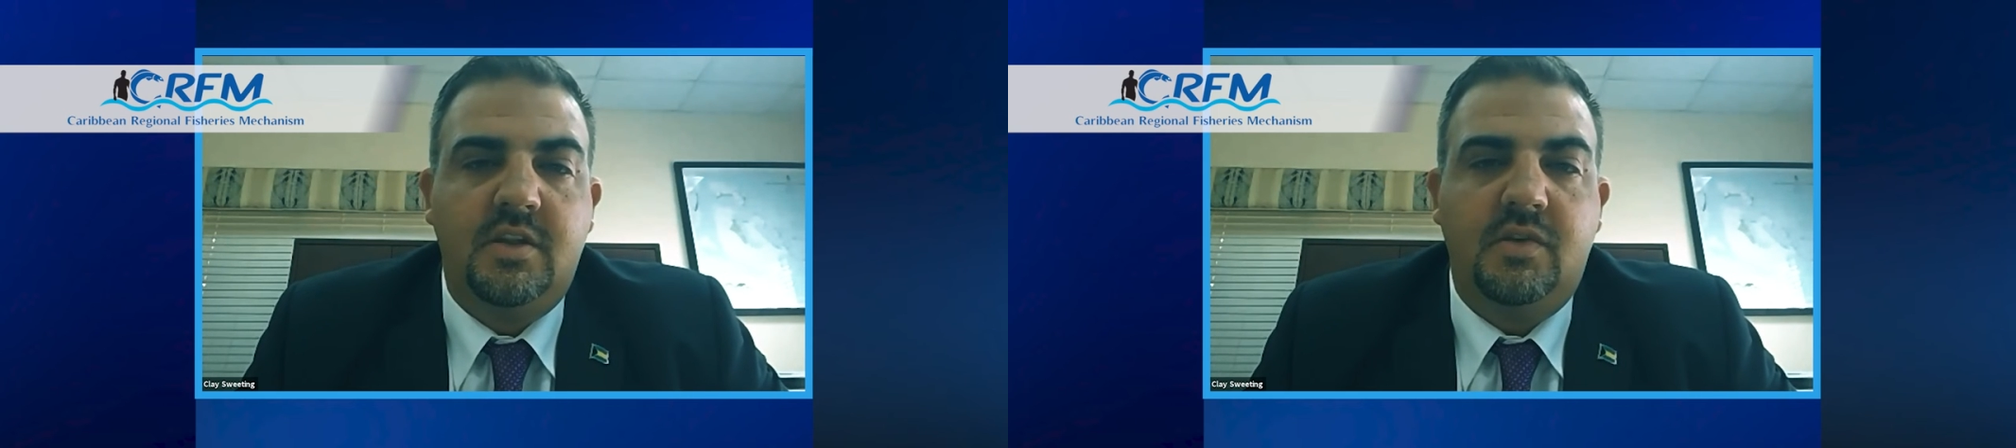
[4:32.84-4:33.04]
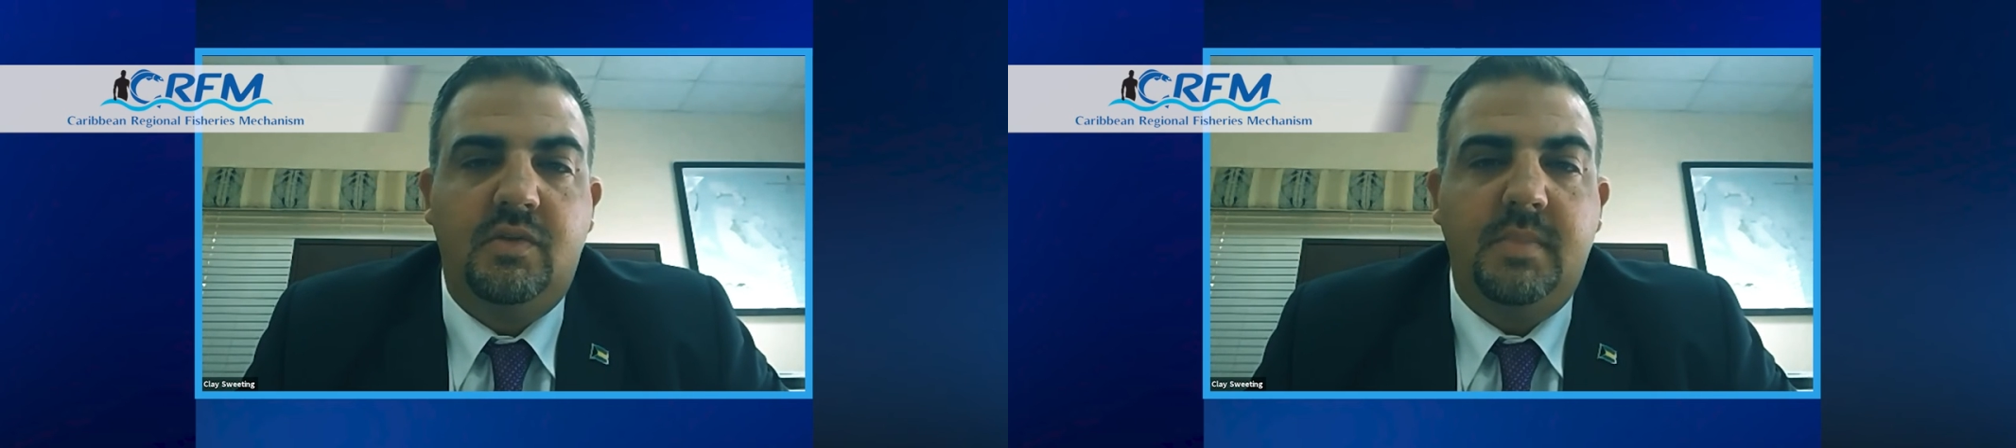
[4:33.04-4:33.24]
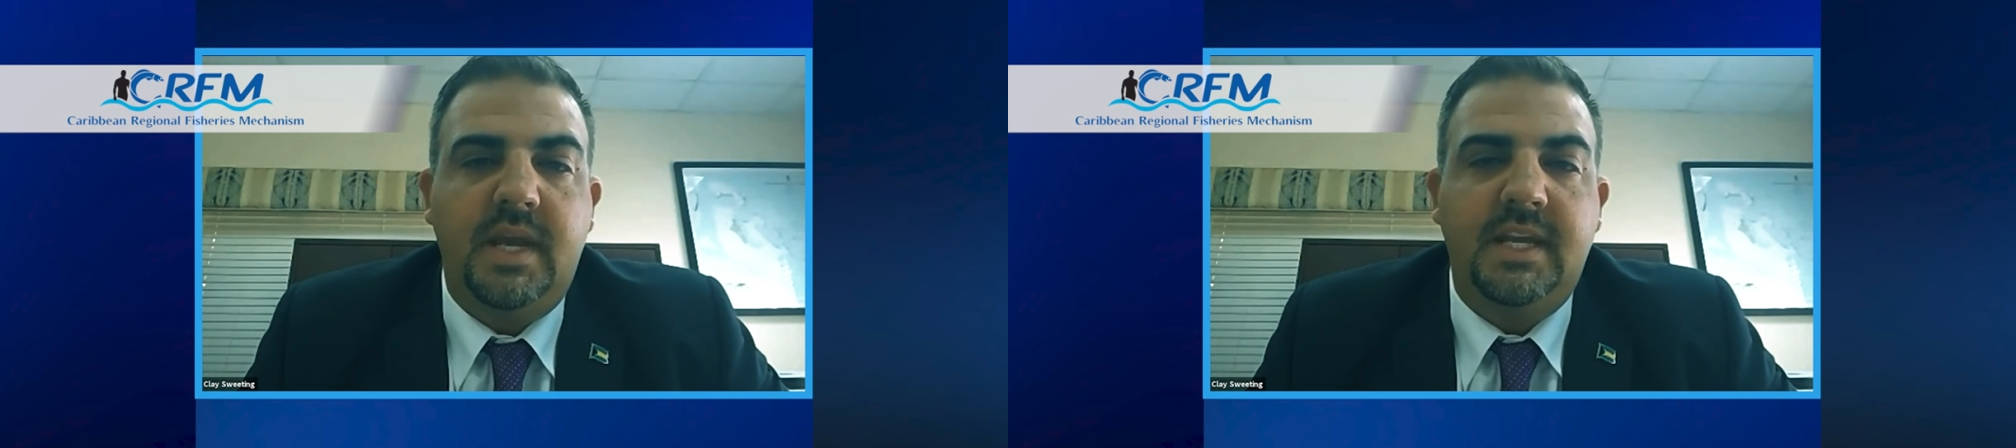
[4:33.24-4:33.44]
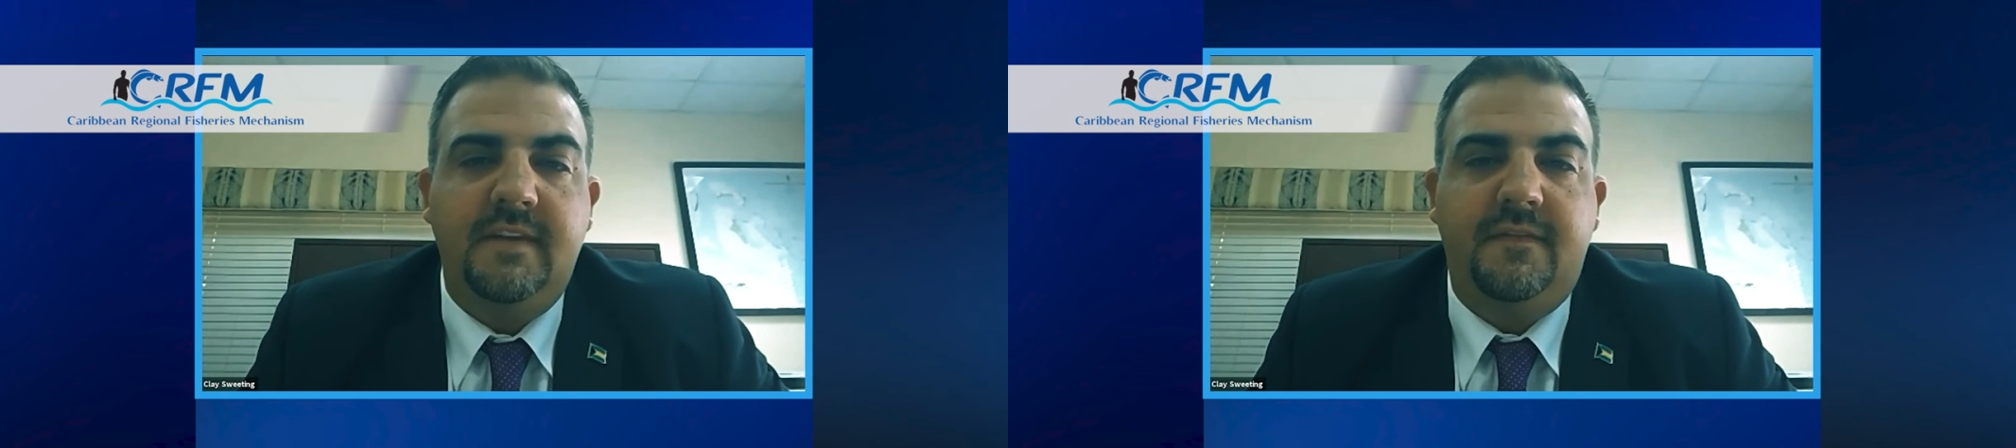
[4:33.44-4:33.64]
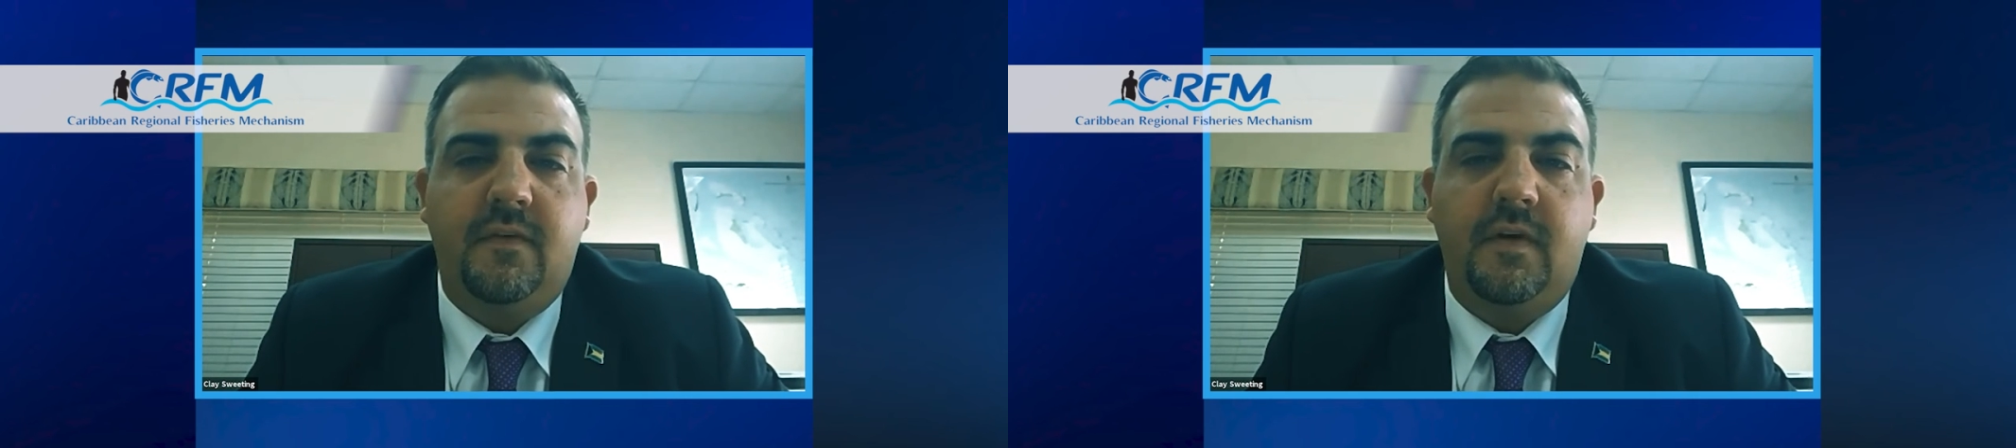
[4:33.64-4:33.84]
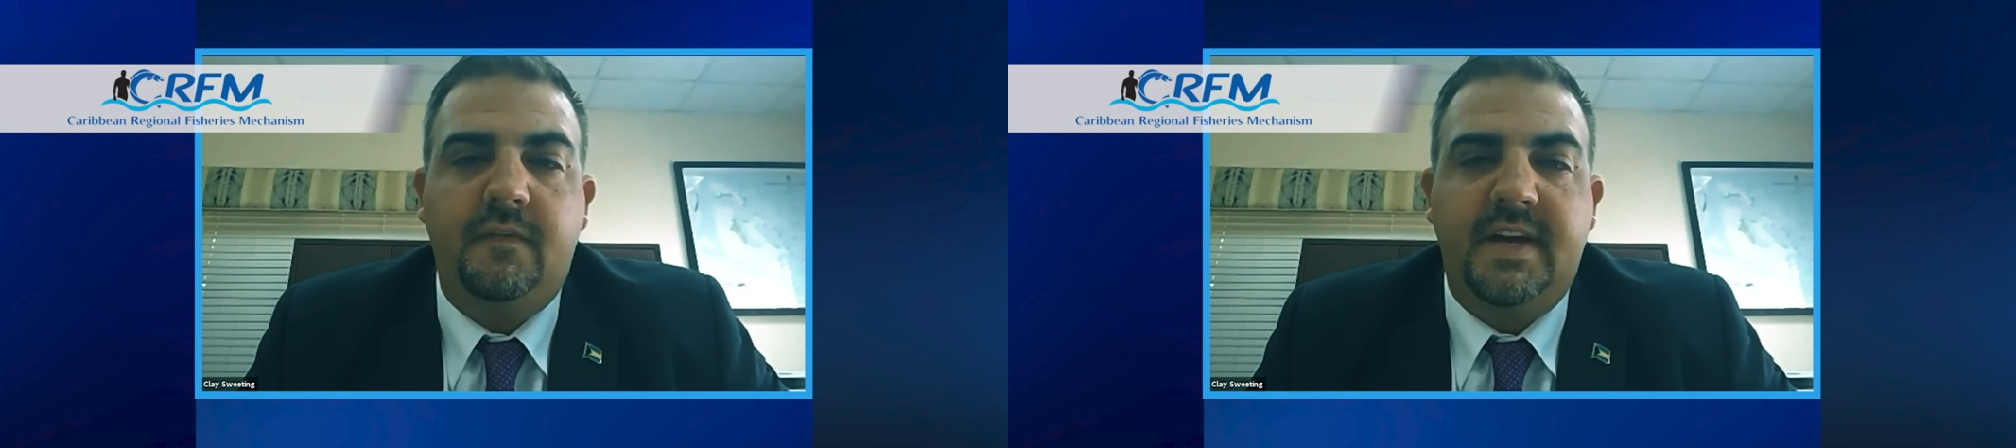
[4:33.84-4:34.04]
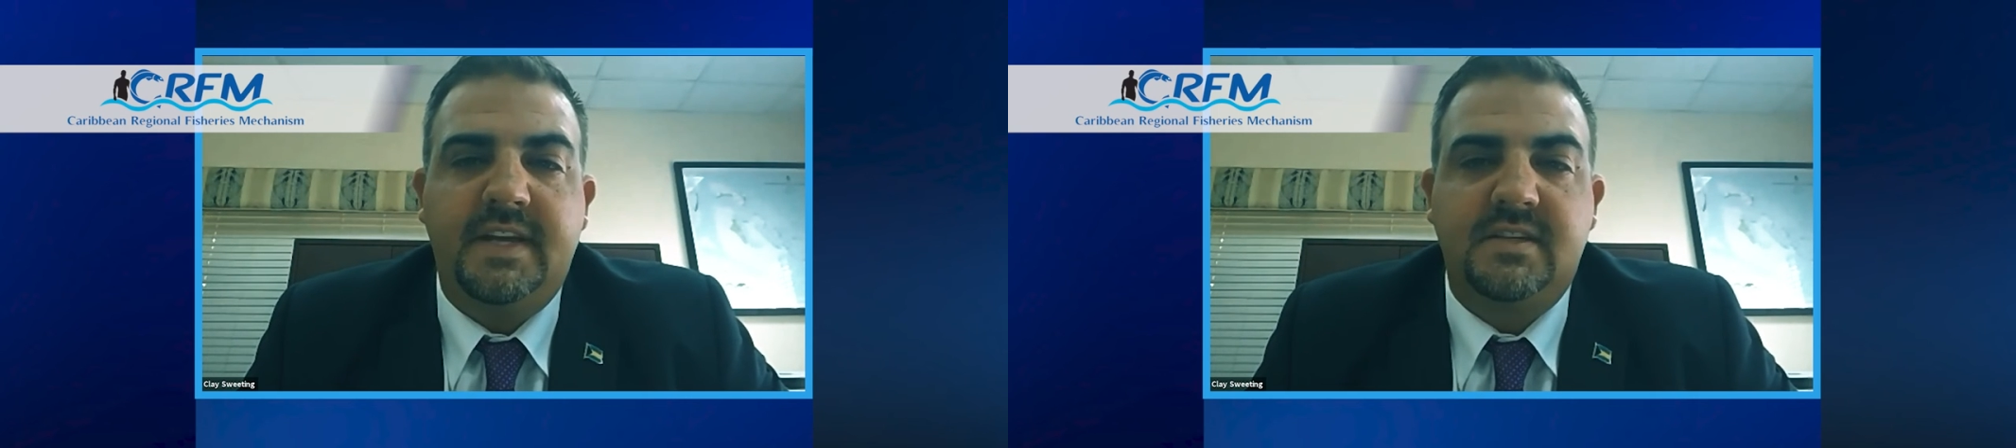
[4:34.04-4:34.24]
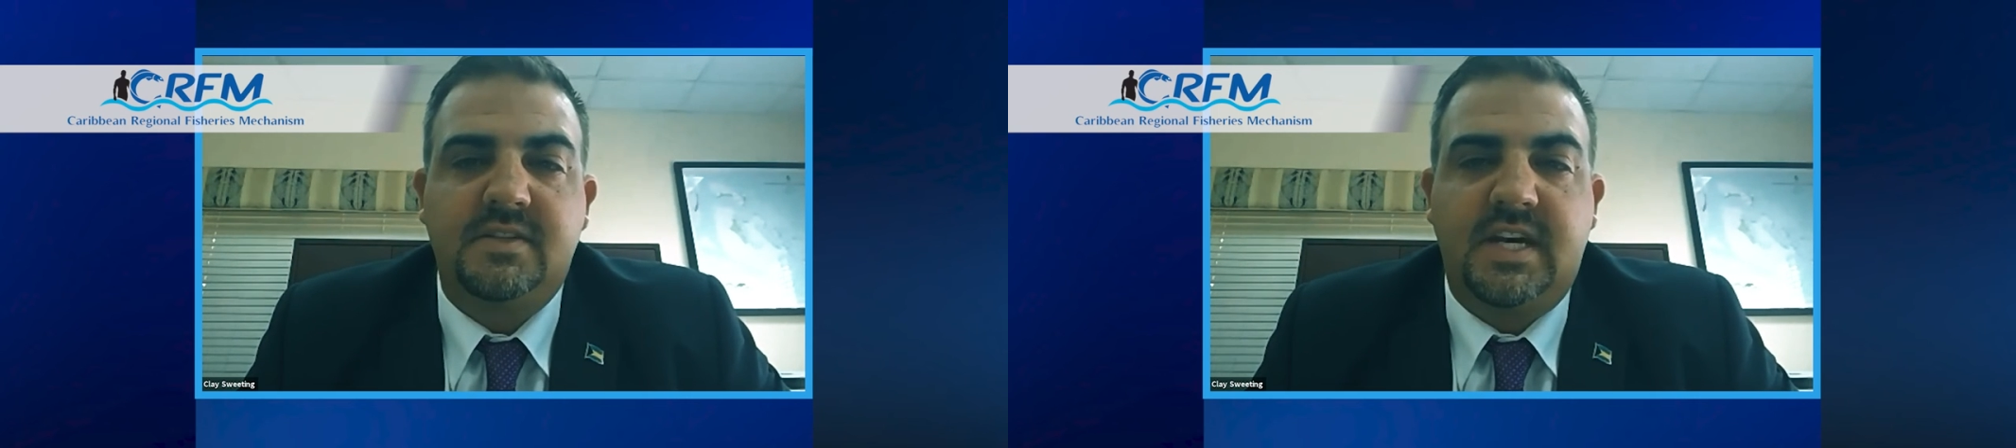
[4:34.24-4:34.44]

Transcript: The remaining 4 vessels